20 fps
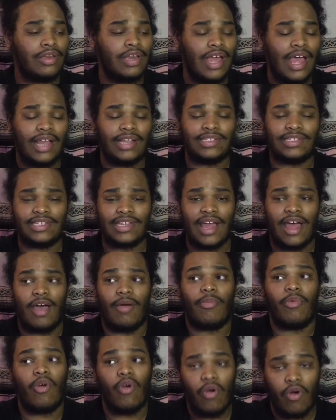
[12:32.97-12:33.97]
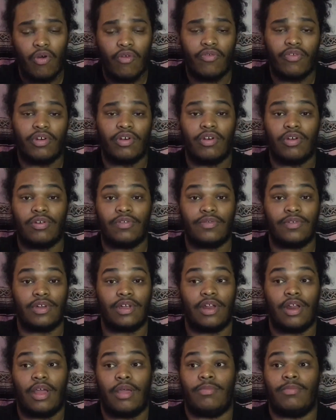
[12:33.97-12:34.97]
nonstop, over and
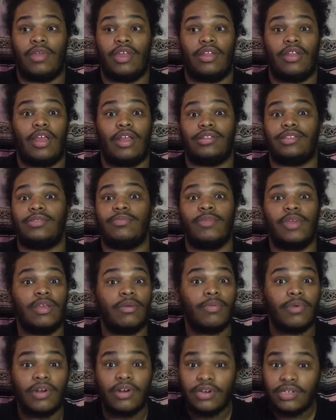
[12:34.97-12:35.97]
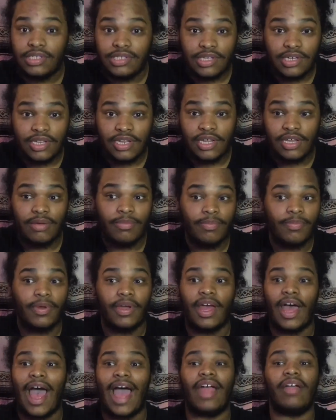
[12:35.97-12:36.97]
over again. I mean, that's me personally,
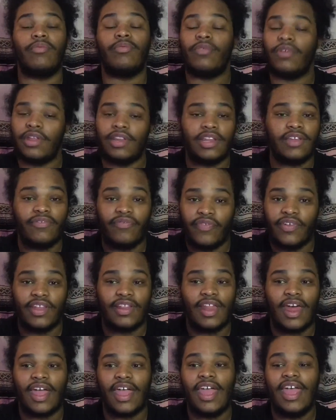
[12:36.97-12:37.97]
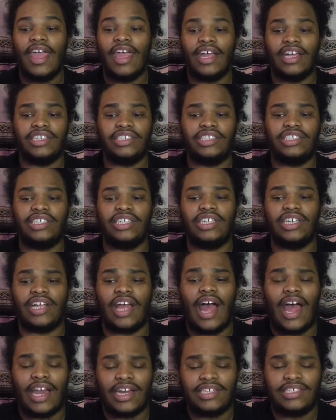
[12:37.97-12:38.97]
but I really feel like, and she
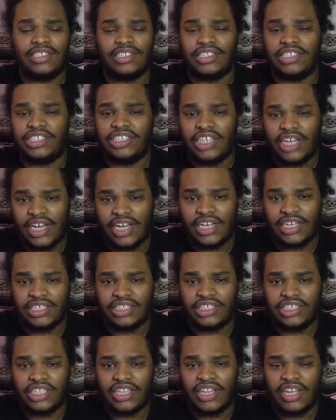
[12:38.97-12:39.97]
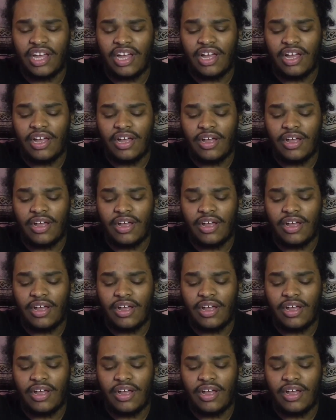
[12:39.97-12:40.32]
honestly changed the